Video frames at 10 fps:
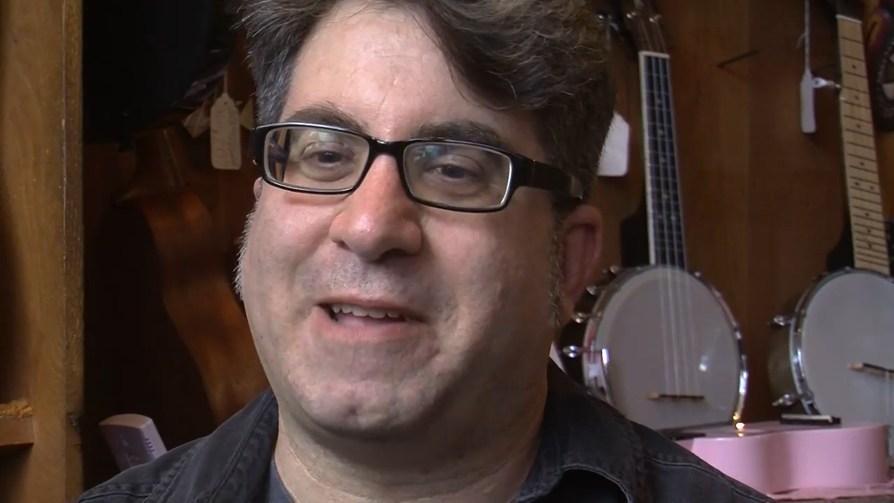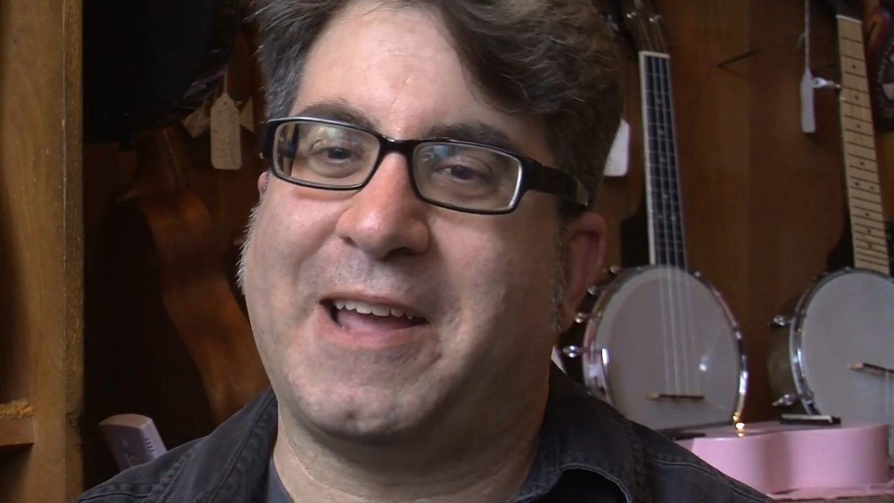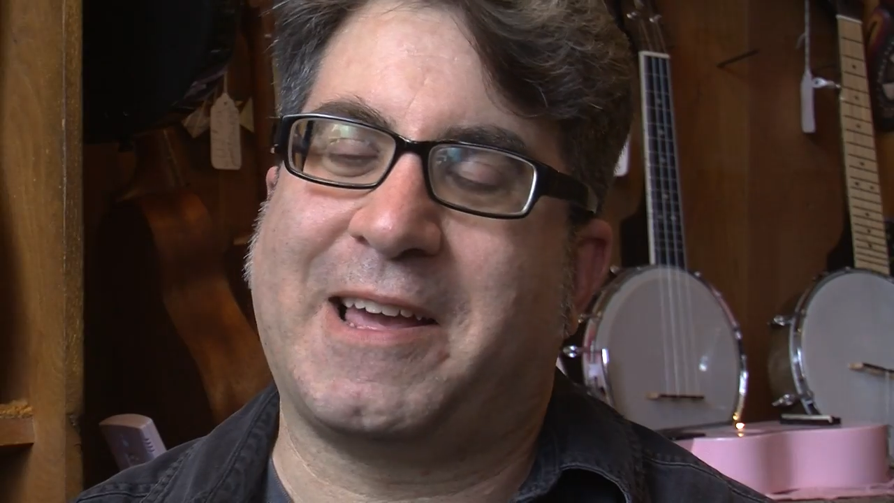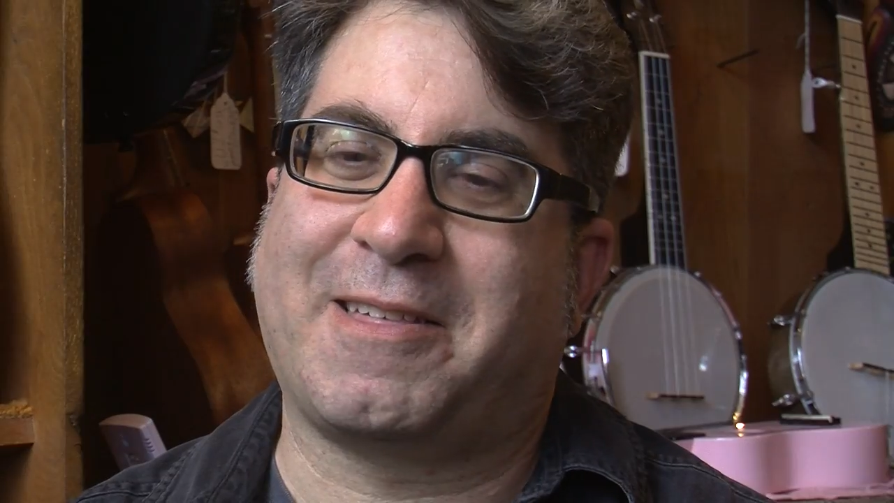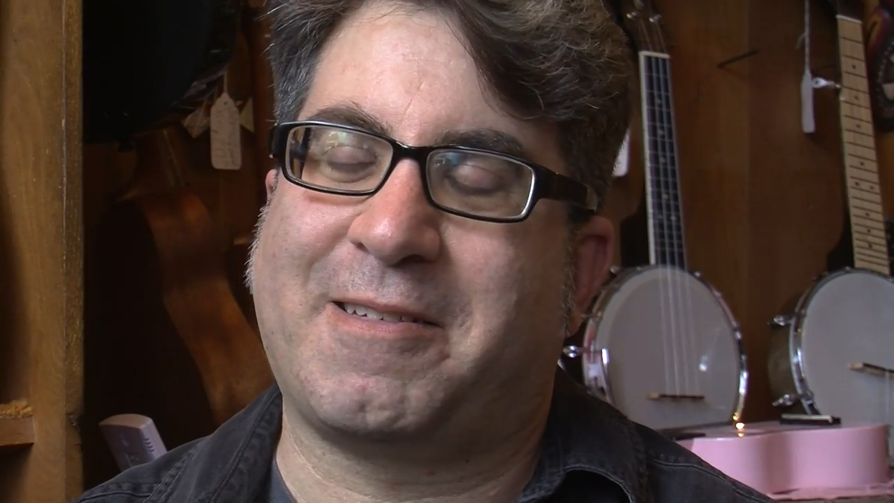Dan
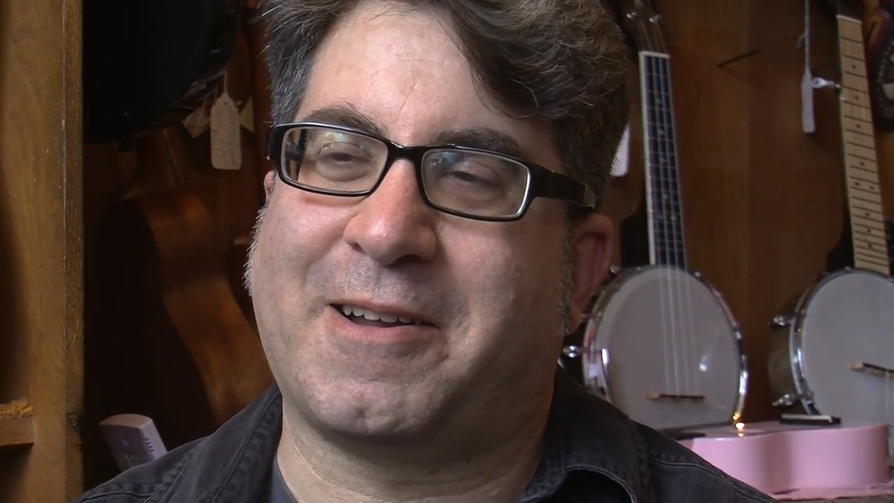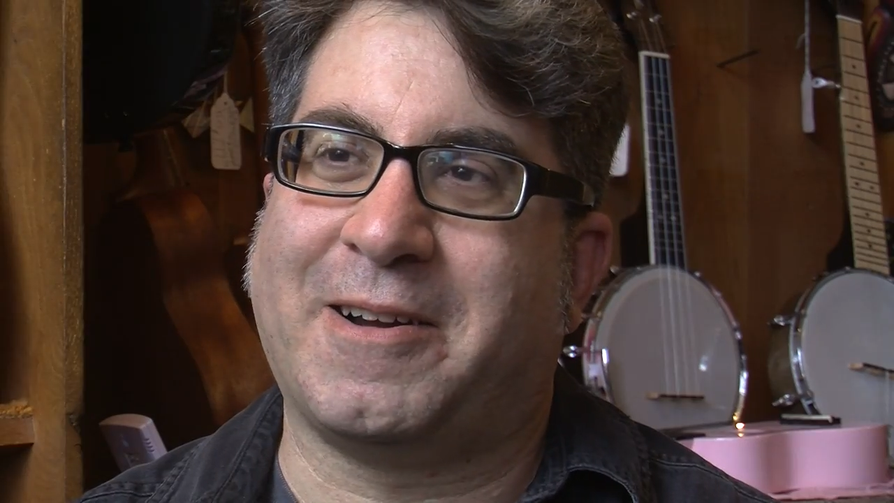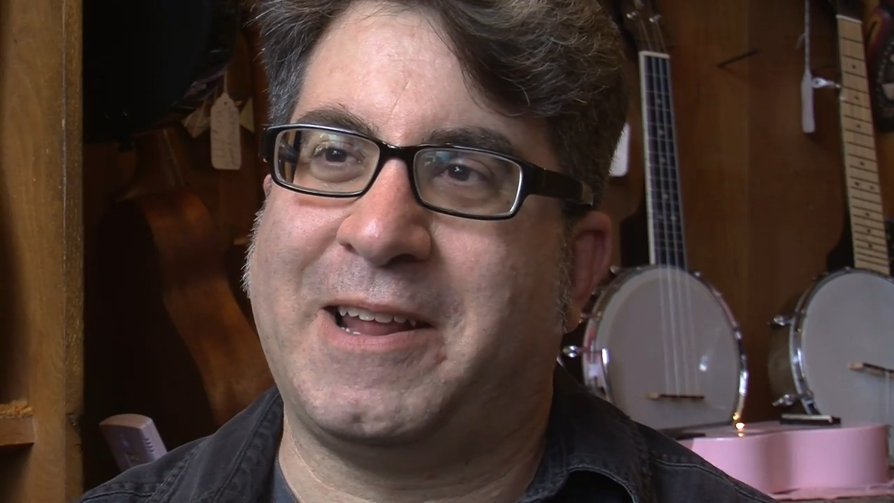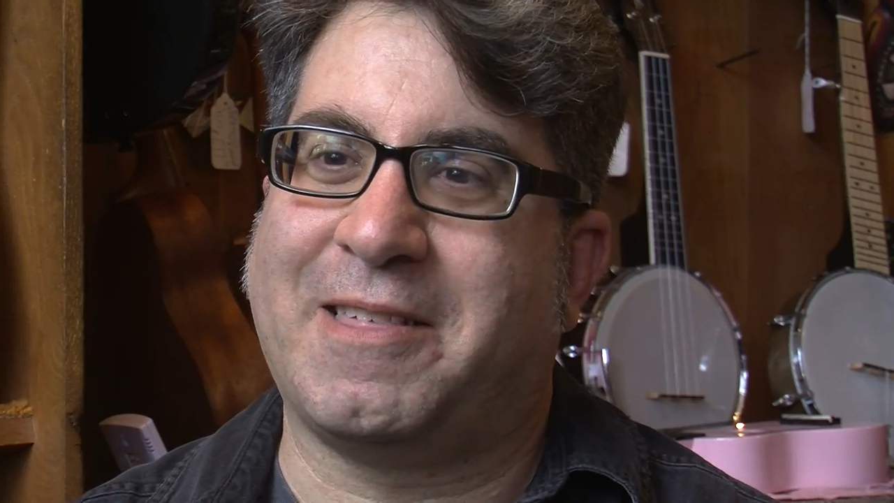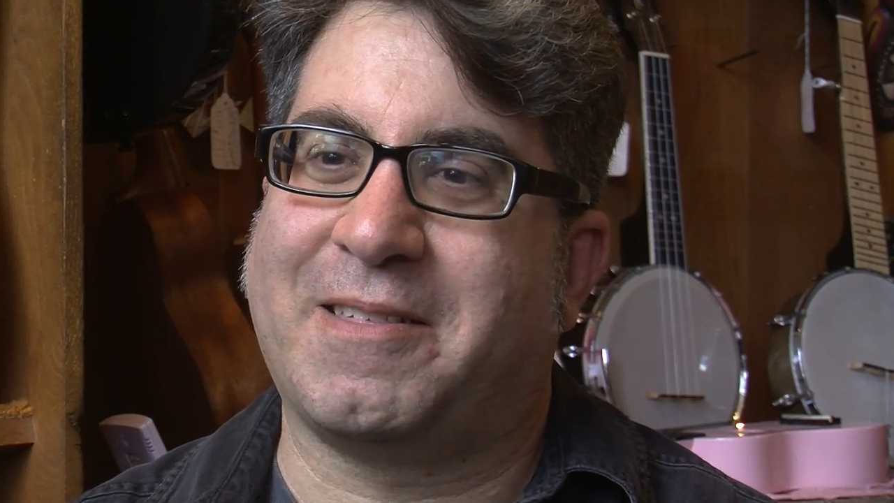actually
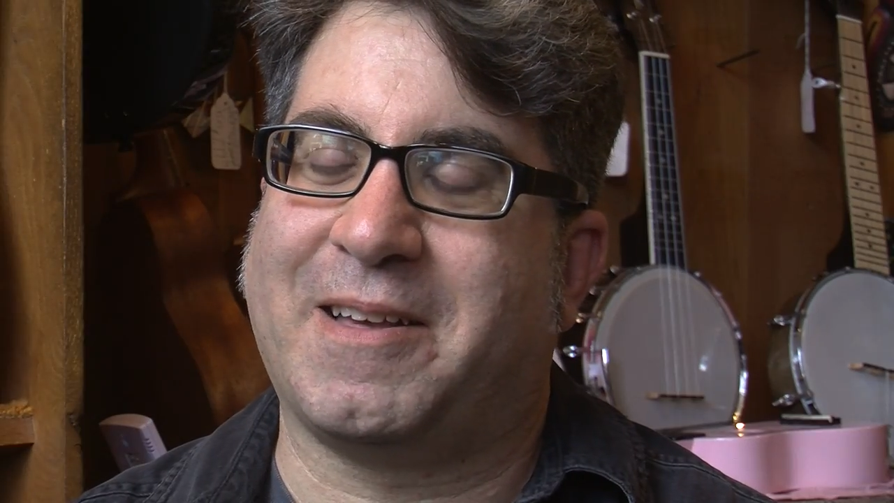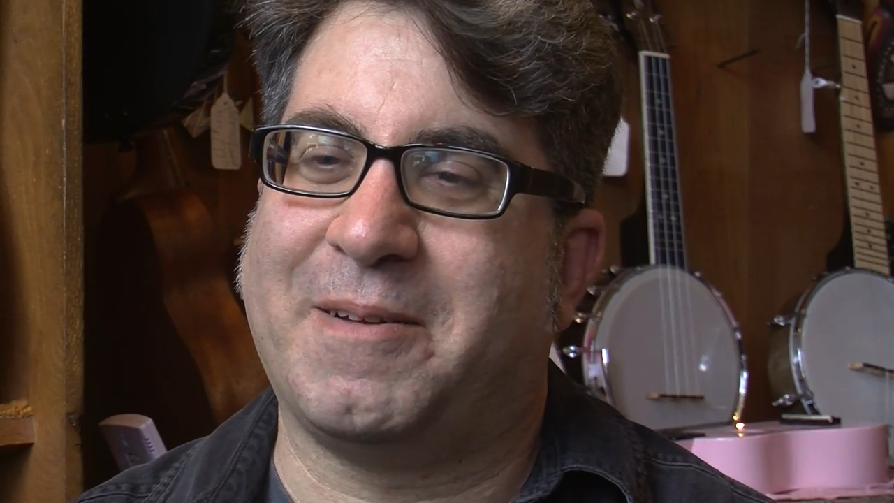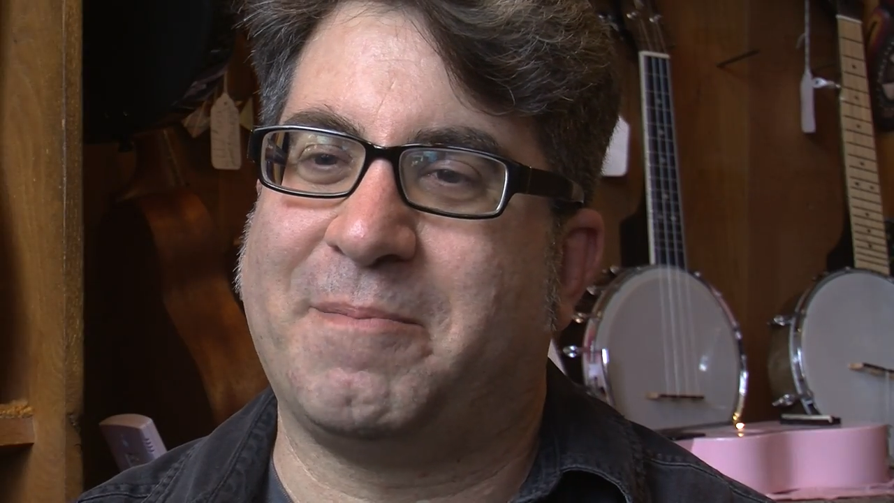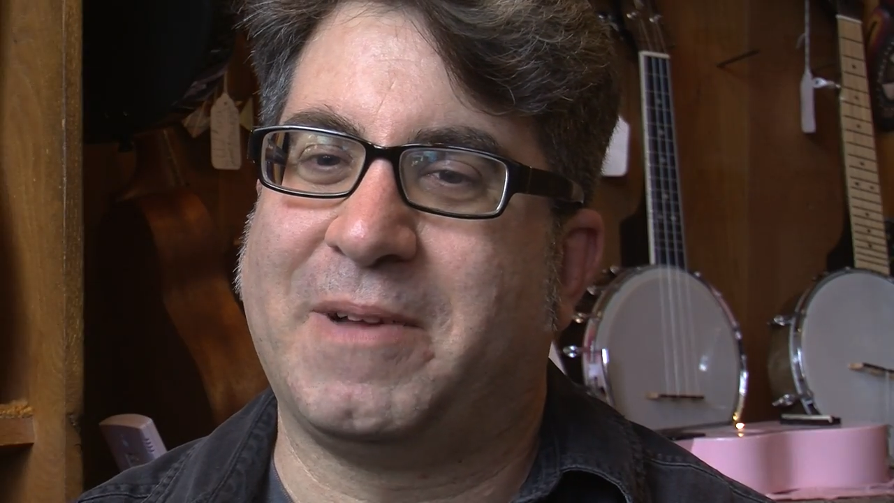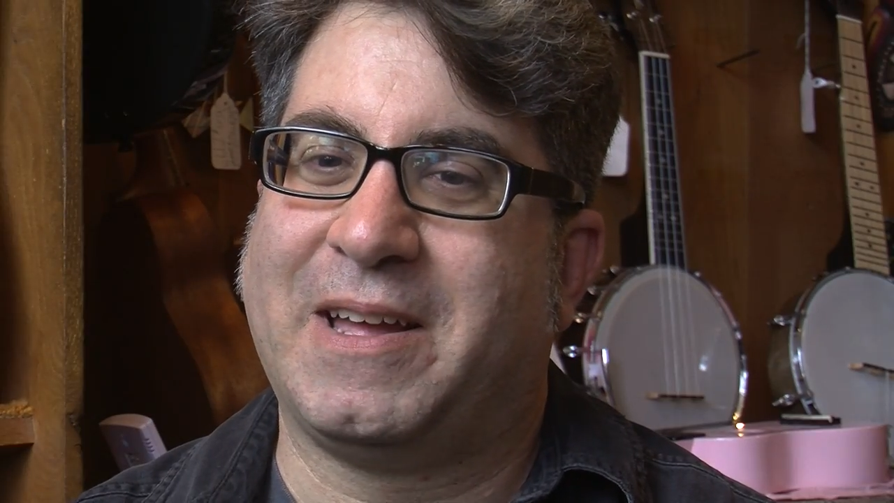started his uh,